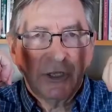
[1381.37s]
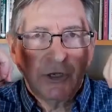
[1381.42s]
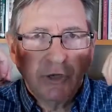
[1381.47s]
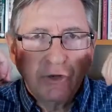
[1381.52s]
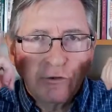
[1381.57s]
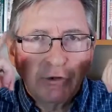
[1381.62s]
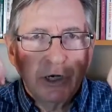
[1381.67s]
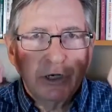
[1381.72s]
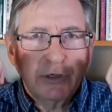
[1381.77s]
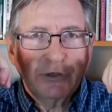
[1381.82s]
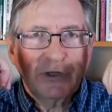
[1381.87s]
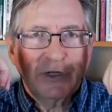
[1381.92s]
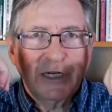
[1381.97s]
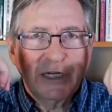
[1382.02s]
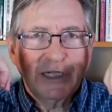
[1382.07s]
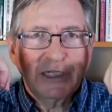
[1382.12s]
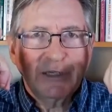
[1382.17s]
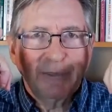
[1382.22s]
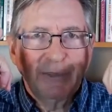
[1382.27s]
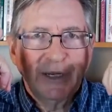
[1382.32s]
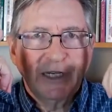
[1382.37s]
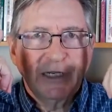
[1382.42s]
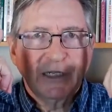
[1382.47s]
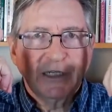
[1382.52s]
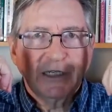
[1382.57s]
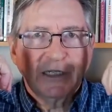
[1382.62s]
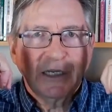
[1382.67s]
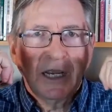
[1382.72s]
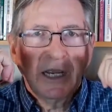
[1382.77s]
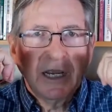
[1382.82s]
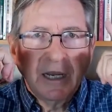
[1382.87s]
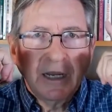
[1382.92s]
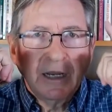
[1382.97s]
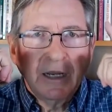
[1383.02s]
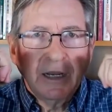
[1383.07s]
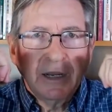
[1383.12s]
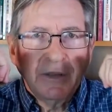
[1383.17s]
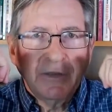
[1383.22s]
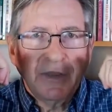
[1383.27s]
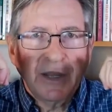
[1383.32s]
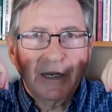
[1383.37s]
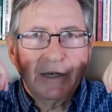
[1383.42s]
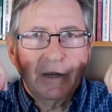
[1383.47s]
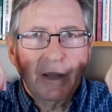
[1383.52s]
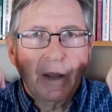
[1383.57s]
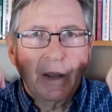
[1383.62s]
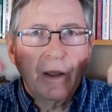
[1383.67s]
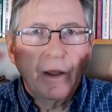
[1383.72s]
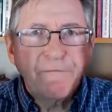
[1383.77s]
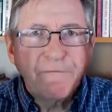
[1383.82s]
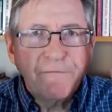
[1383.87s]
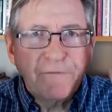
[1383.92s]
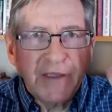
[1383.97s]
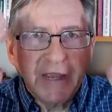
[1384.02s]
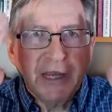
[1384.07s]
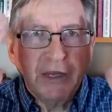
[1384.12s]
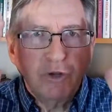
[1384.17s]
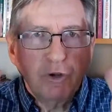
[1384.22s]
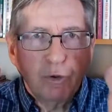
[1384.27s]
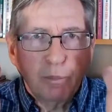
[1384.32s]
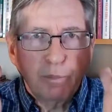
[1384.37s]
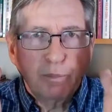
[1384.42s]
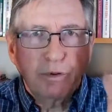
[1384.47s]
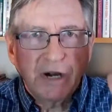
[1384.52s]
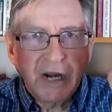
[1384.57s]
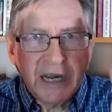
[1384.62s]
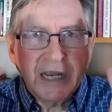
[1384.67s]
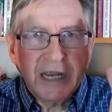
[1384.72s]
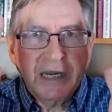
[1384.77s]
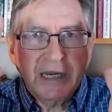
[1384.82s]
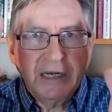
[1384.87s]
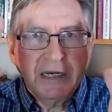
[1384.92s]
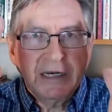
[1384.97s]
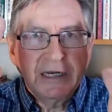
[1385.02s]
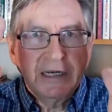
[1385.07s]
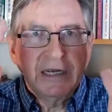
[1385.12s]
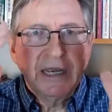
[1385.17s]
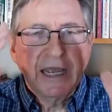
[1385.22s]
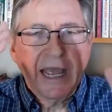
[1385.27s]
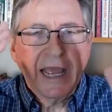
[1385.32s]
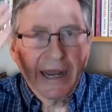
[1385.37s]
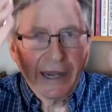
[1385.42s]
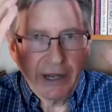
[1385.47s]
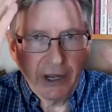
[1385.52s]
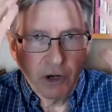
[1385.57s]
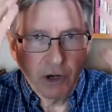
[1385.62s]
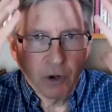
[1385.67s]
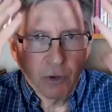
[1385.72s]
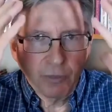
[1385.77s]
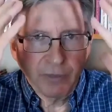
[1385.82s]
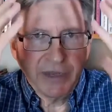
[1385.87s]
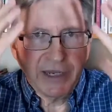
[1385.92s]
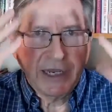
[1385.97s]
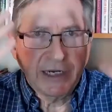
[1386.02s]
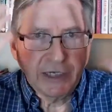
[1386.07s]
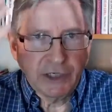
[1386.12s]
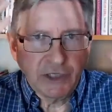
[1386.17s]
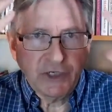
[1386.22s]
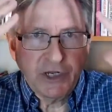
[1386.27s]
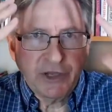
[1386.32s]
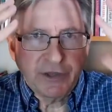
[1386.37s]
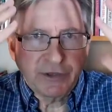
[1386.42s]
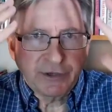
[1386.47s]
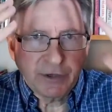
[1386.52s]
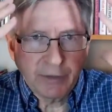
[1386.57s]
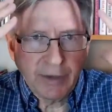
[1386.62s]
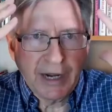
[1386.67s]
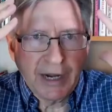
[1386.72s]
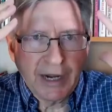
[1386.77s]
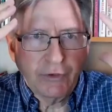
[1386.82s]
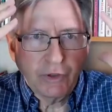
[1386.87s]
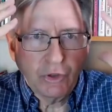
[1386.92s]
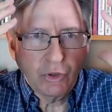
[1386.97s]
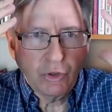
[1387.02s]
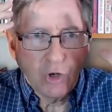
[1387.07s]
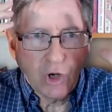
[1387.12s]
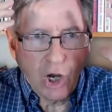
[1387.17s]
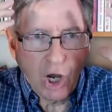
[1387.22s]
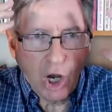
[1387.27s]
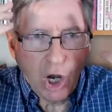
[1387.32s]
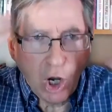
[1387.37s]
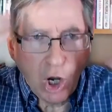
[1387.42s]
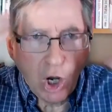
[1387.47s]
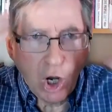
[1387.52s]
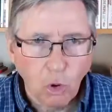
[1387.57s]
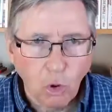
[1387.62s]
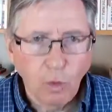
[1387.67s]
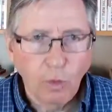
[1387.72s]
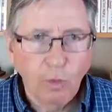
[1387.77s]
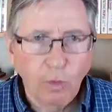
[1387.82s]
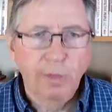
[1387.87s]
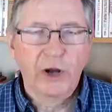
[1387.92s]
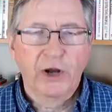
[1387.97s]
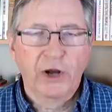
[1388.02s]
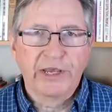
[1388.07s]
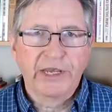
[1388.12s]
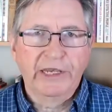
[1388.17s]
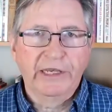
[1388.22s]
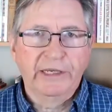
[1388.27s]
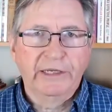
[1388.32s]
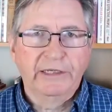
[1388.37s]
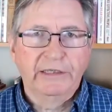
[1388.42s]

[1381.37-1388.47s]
neurotransmitters that feed your brain and help the energy throughout your whole body.